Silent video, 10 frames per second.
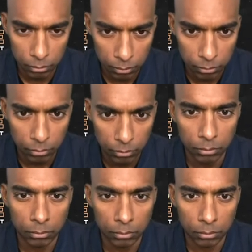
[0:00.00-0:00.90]

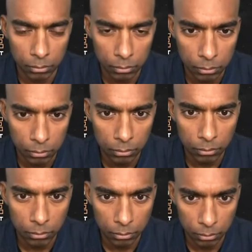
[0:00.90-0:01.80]

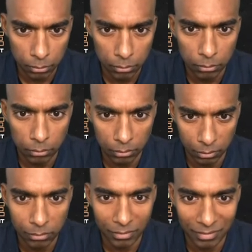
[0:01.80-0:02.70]
[no speech]